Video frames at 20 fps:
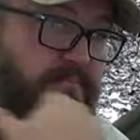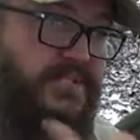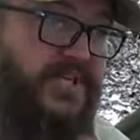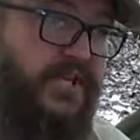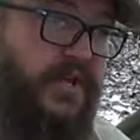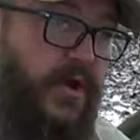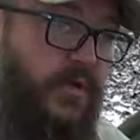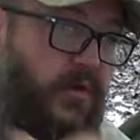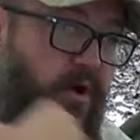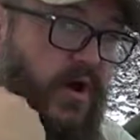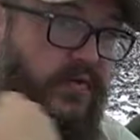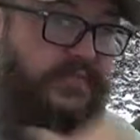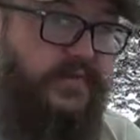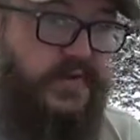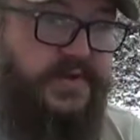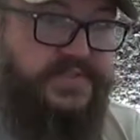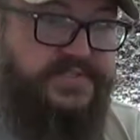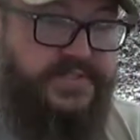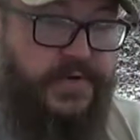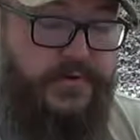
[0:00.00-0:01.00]
to go off on
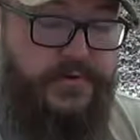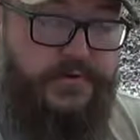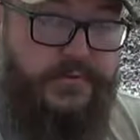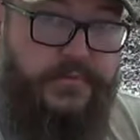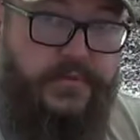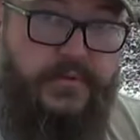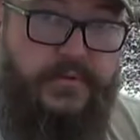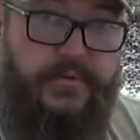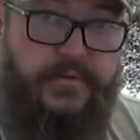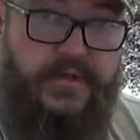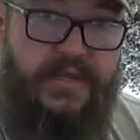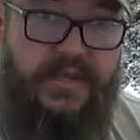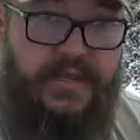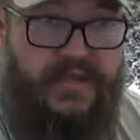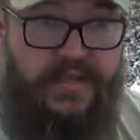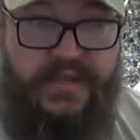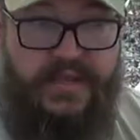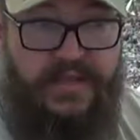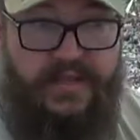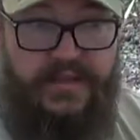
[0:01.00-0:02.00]
his own,
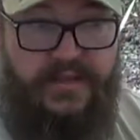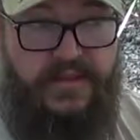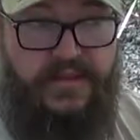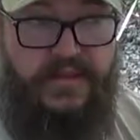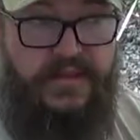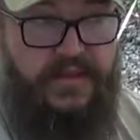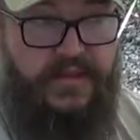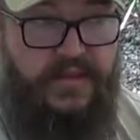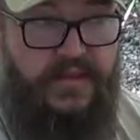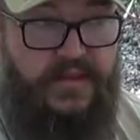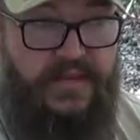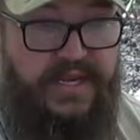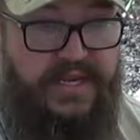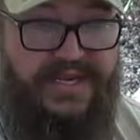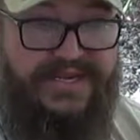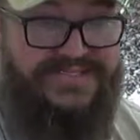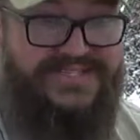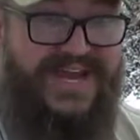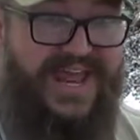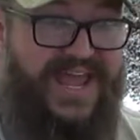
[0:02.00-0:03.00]
he
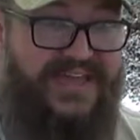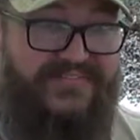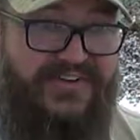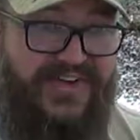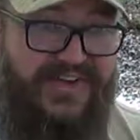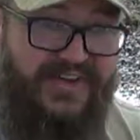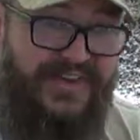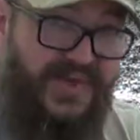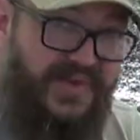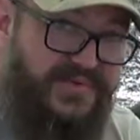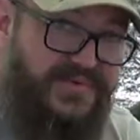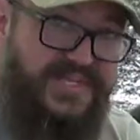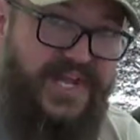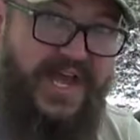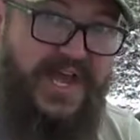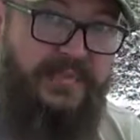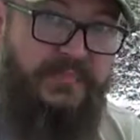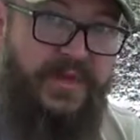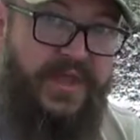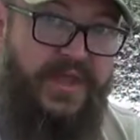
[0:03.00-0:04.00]
doesn't have any alone
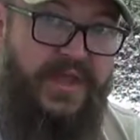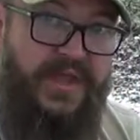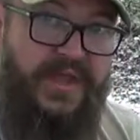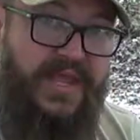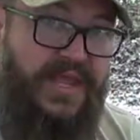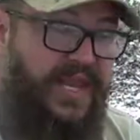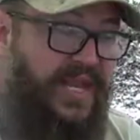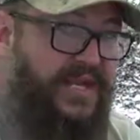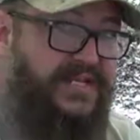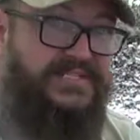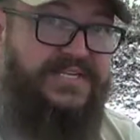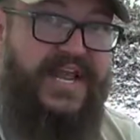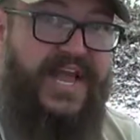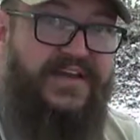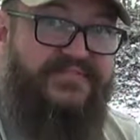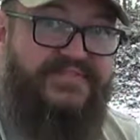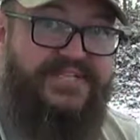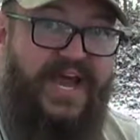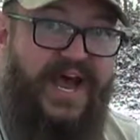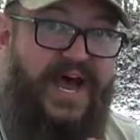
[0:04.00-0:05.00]
time. He doesn't
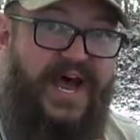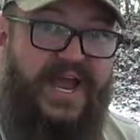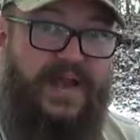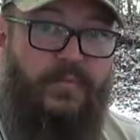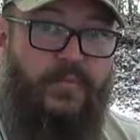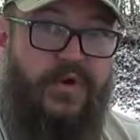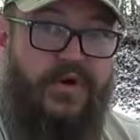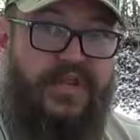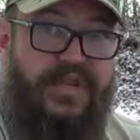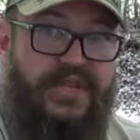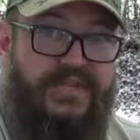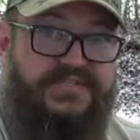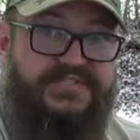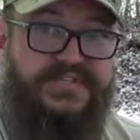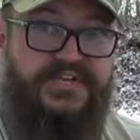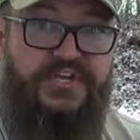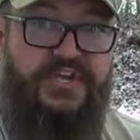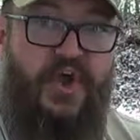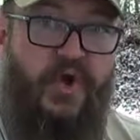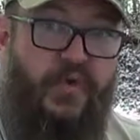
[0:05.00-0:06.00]
have time where he's
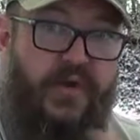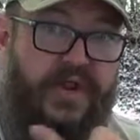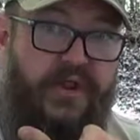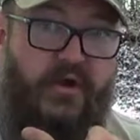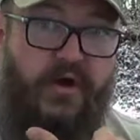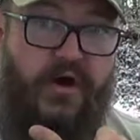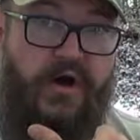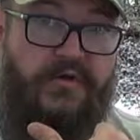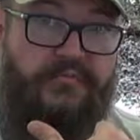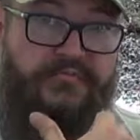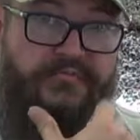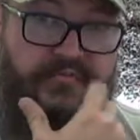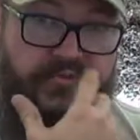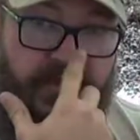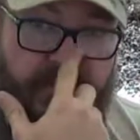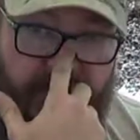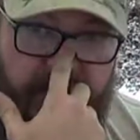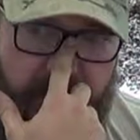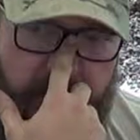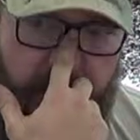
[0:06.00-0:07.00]
going off
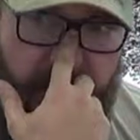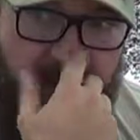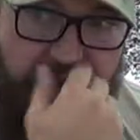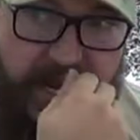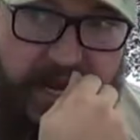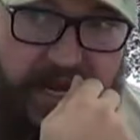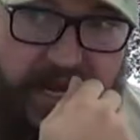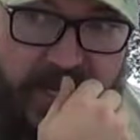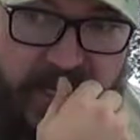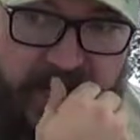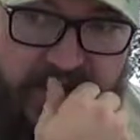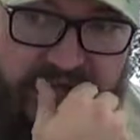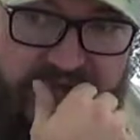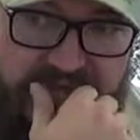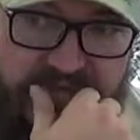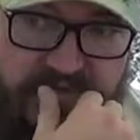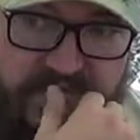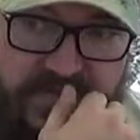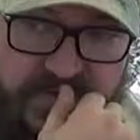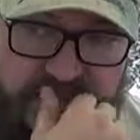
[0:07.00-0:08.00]
and
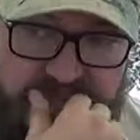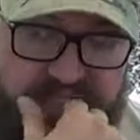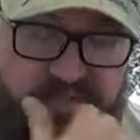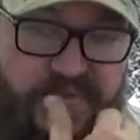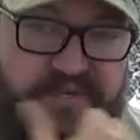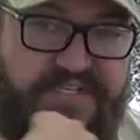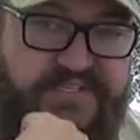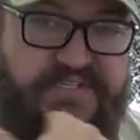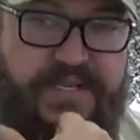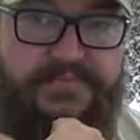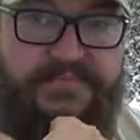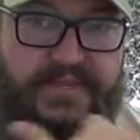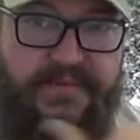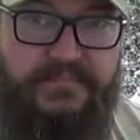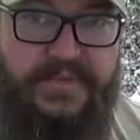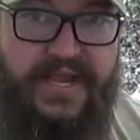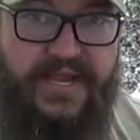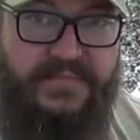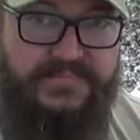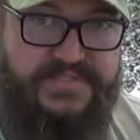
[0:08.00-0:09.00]
doing something
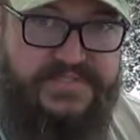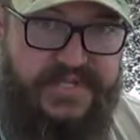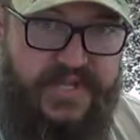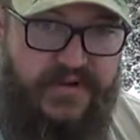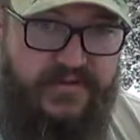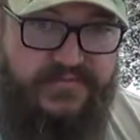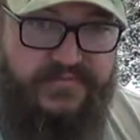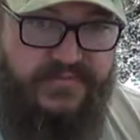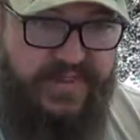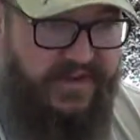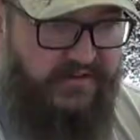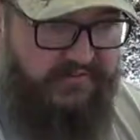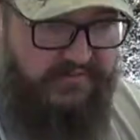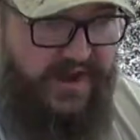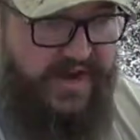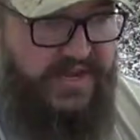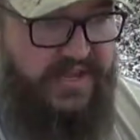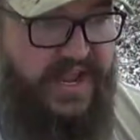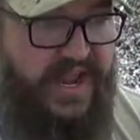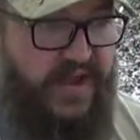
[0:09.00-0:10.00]
by himself. Like
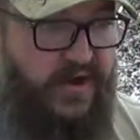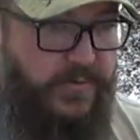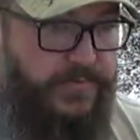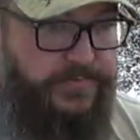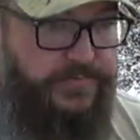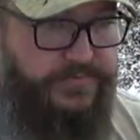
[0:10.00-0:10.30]
right now,